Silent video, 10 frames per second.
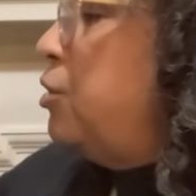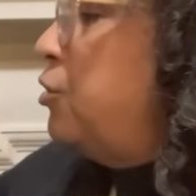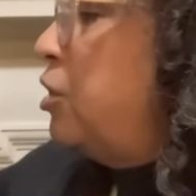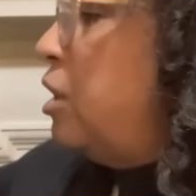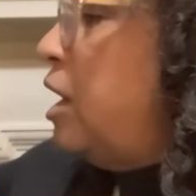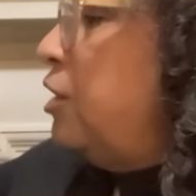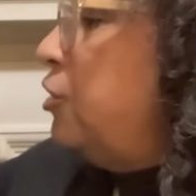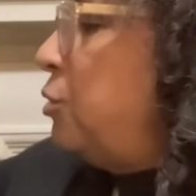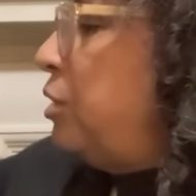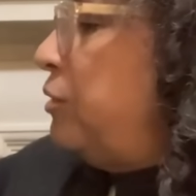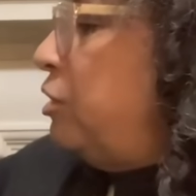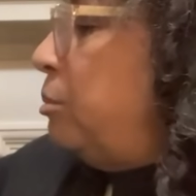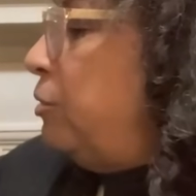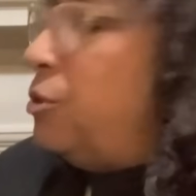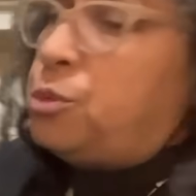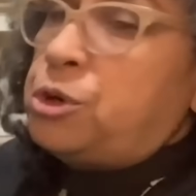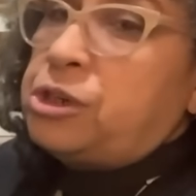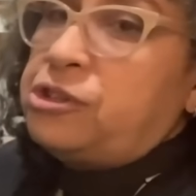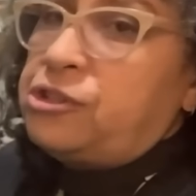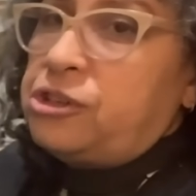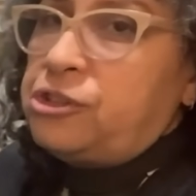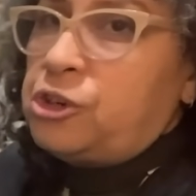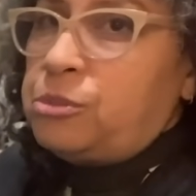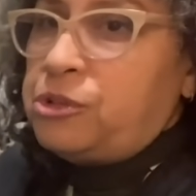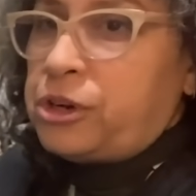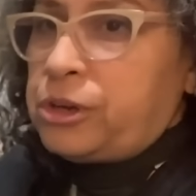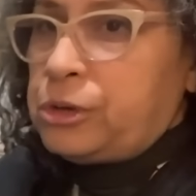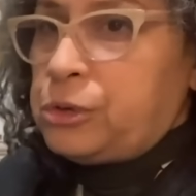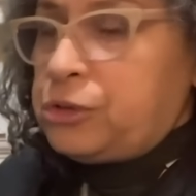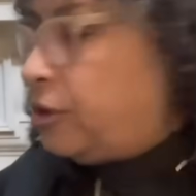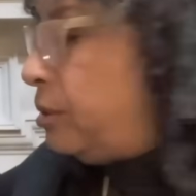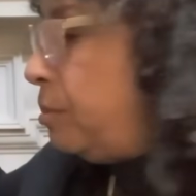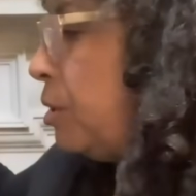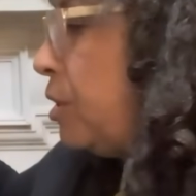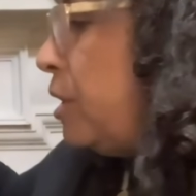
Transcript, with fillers: glossary of some of the words, the terms that are used in the book.